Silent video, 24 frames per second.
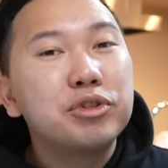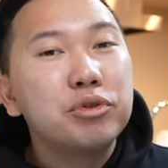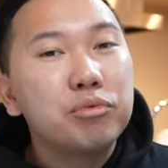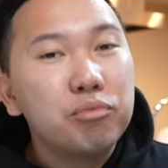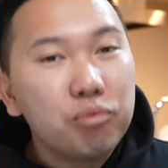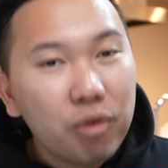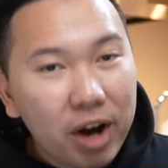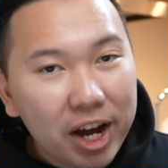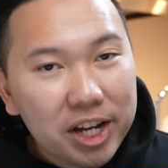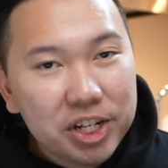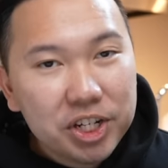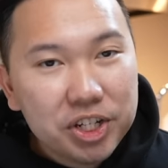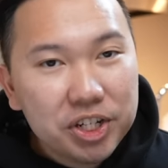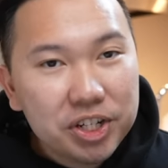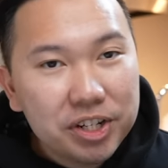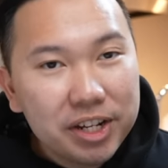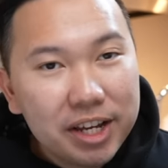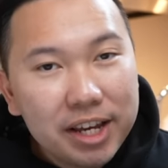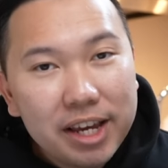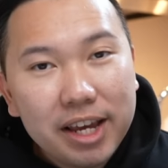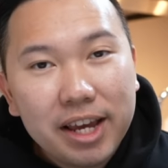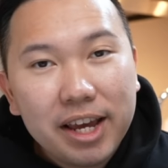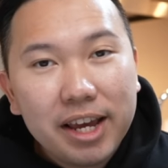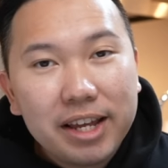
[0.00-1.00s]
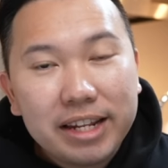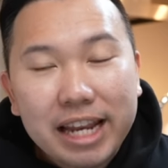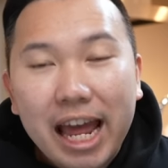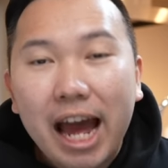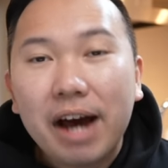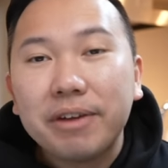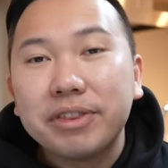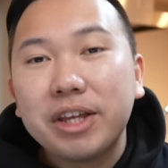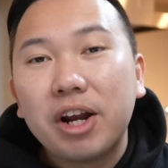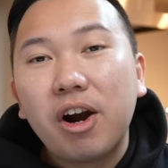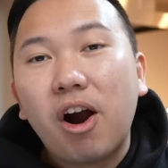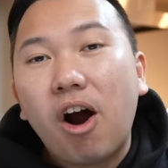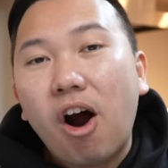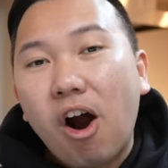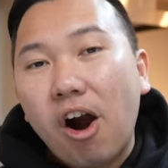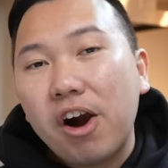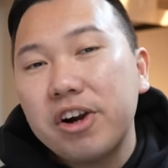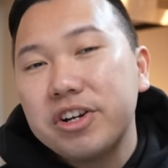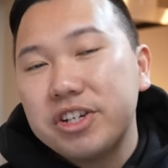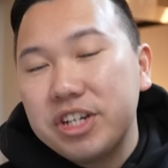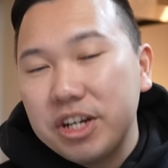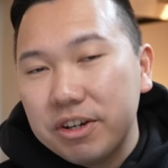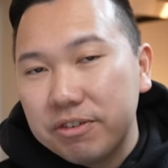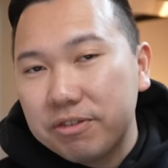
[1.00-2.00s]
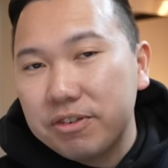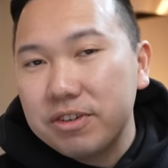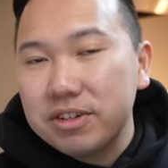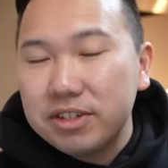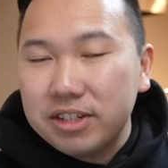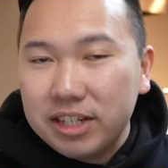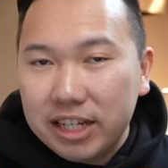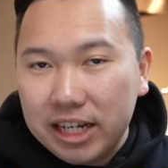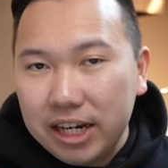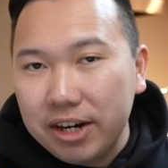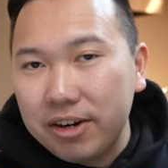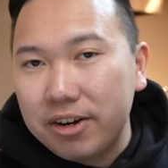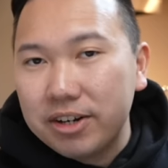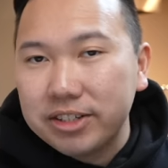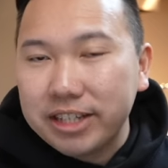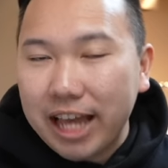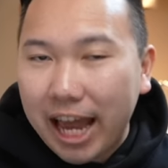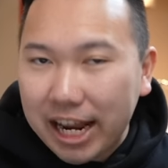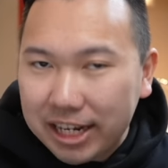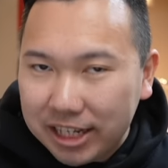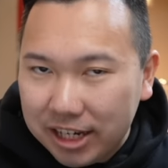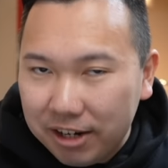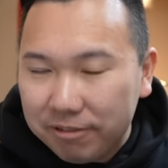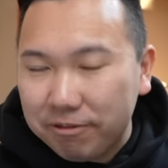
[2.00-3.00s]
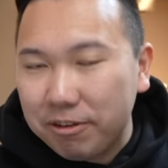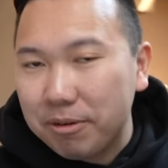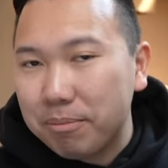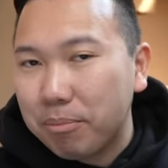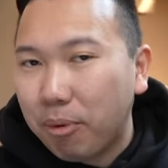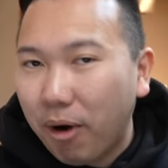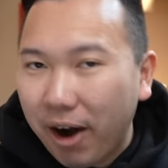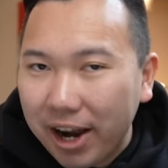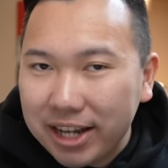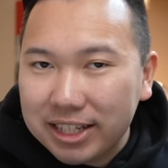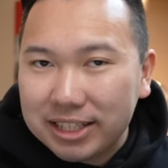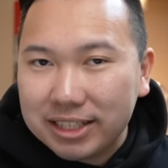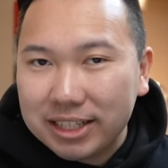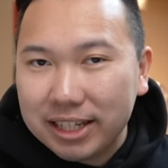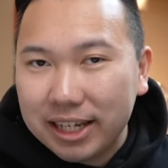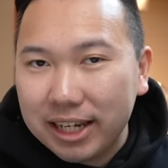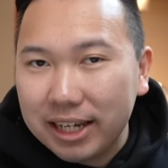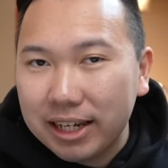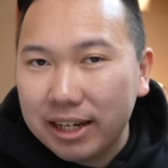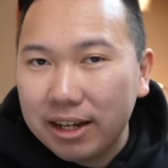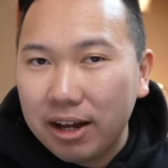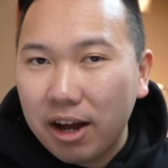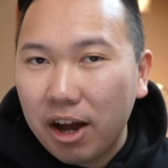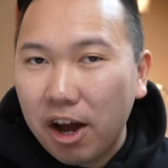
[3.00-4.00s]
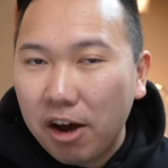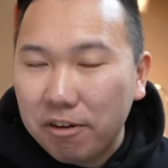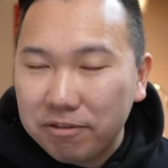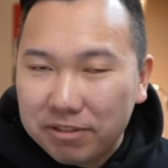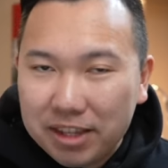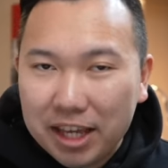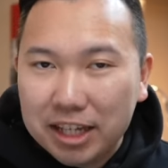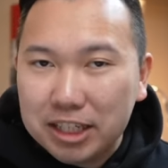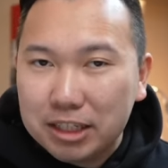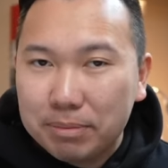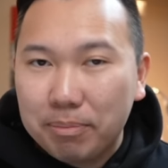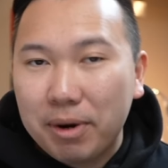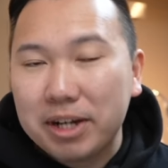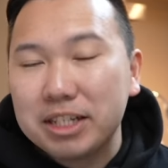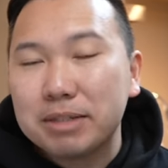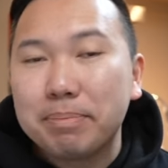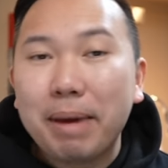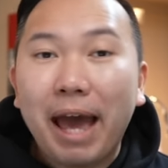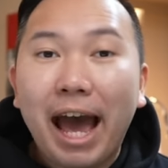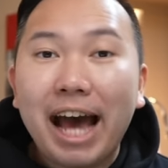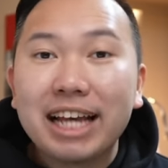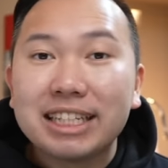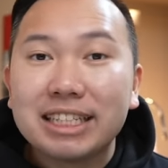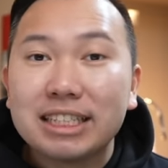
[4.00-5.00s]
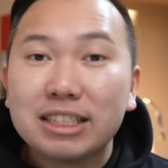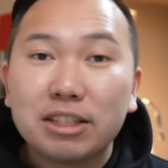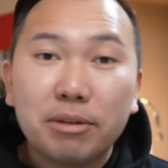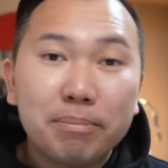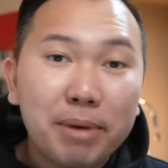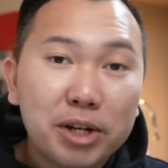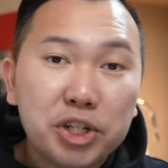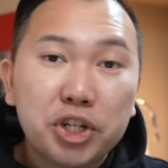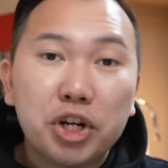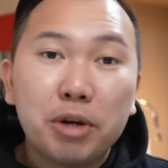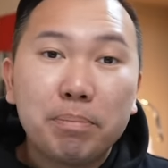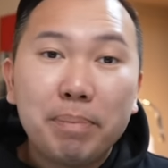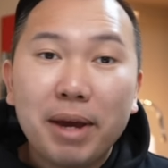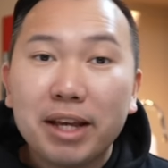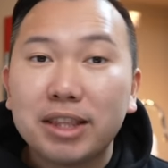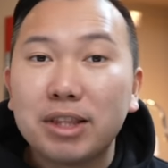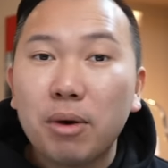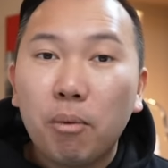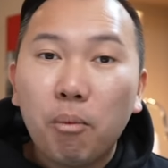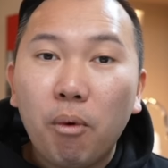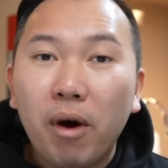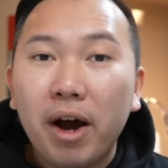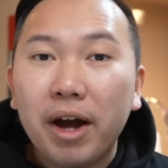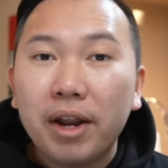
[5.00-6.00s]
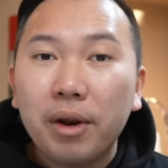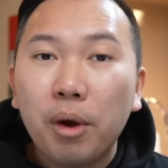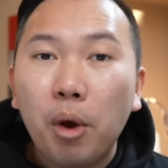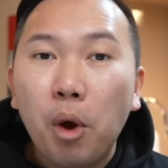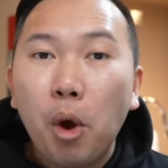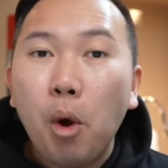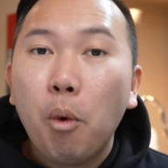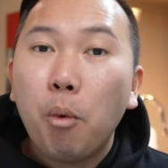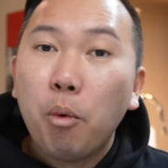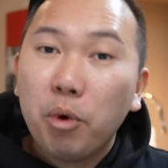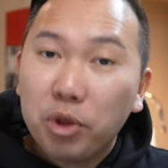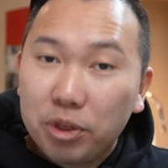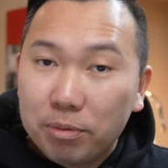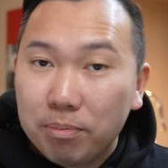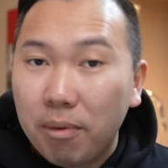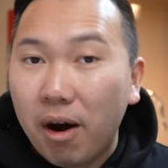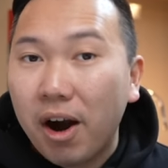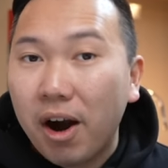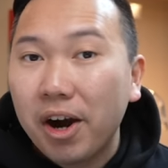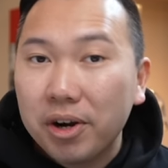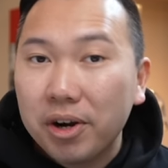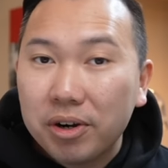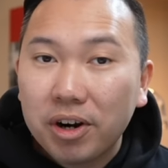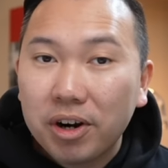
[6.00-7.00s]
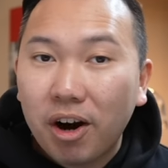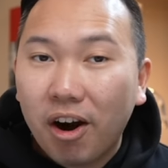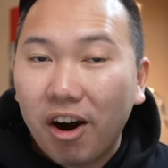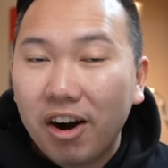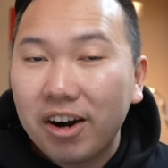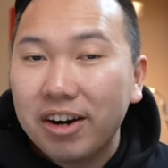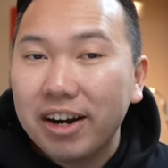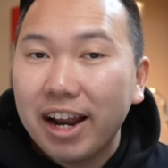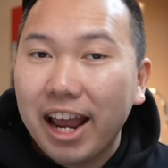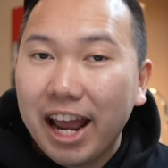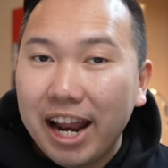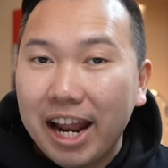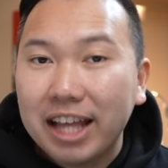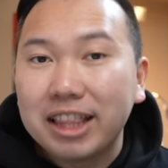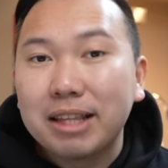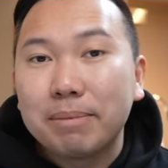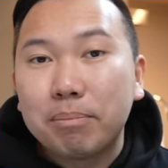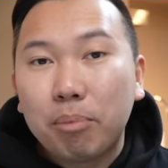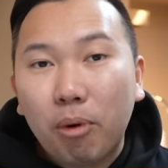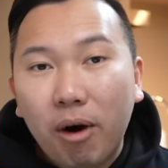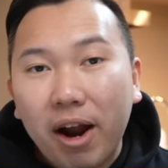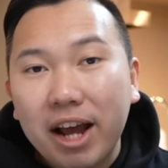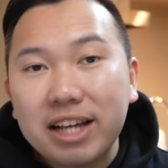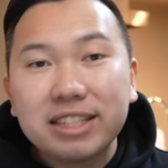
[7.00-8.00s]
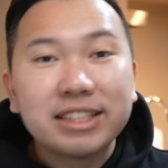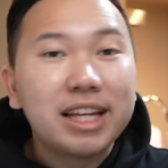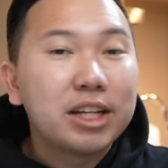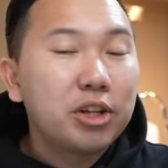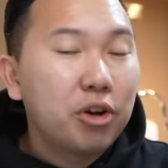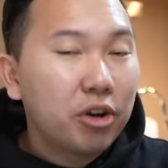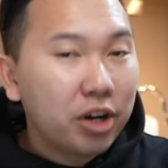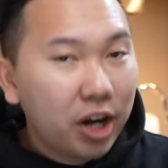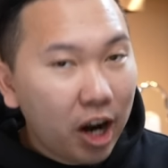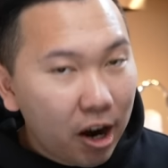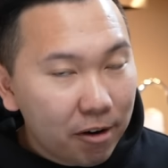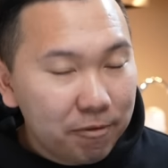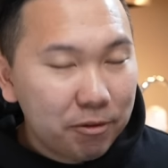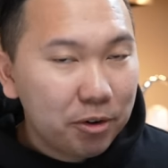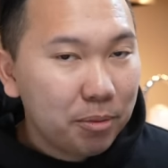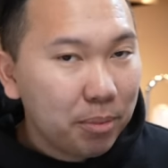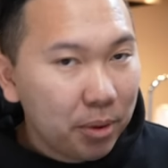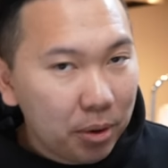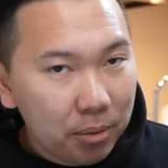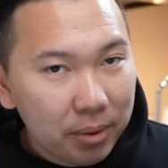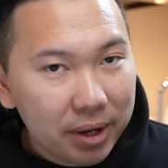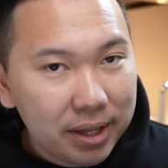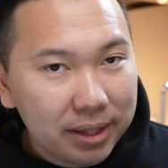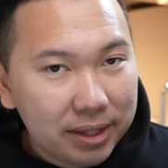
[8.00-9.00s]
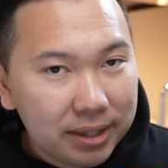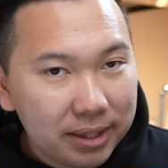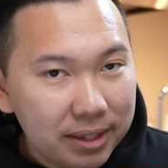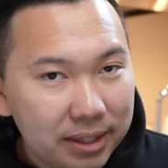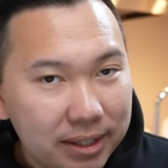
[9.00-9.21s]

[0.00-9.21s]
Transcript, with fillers: to rush. Now, there are different tiers at different pricing of the express passes, so make sure to pick the one with Mario Kart and at the price that you're comfortable with.